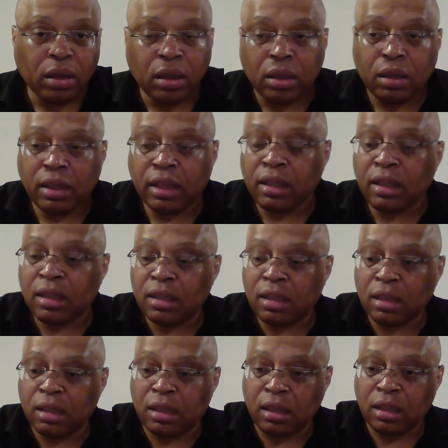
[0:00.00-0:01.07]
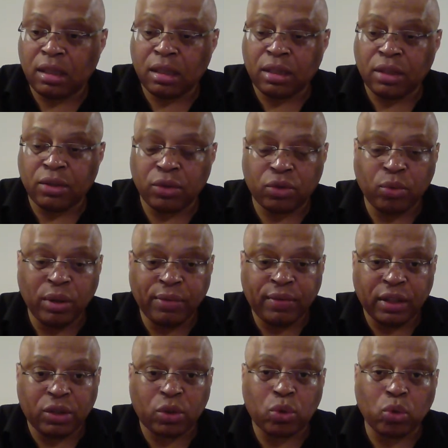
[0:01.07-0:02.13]
Then there's the solicitors which weave
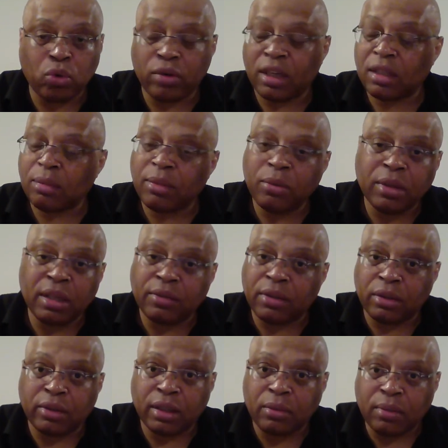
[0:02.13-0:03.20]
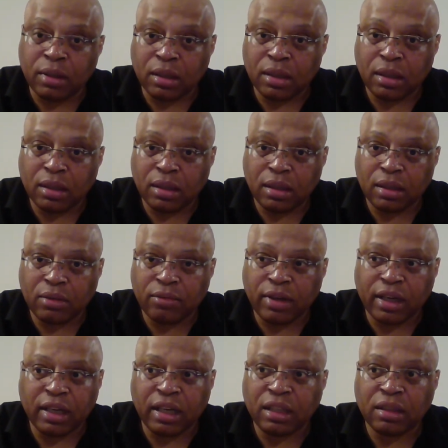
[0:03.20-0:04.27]
this story. That's something we're going to have to address with the Solicitors
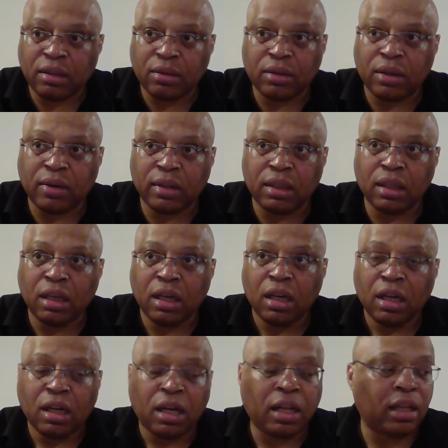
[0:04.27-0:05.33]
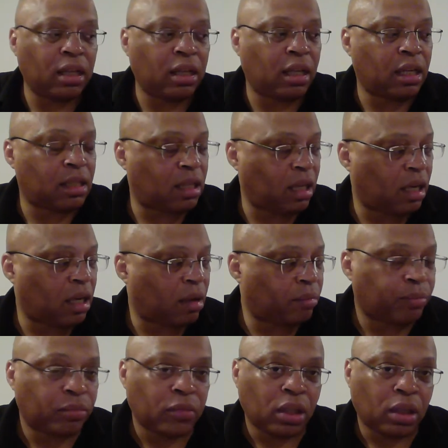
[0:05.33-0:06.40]
Regulation Authority. And then there's
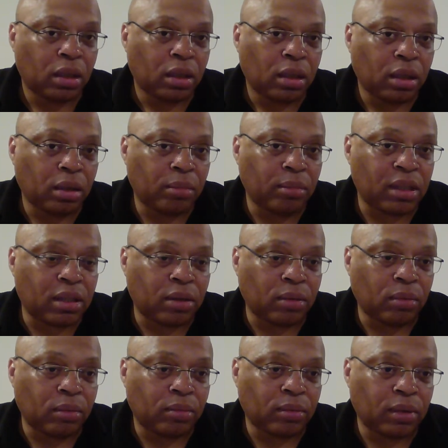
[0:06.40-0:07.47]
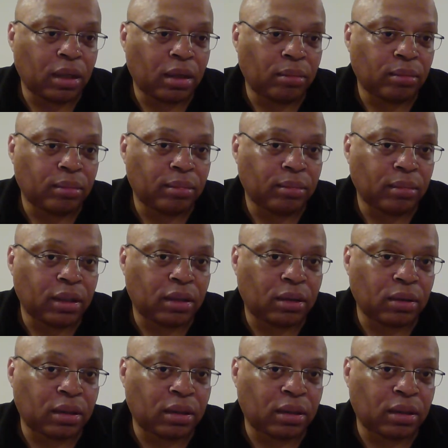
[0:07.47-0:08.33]
the Mr.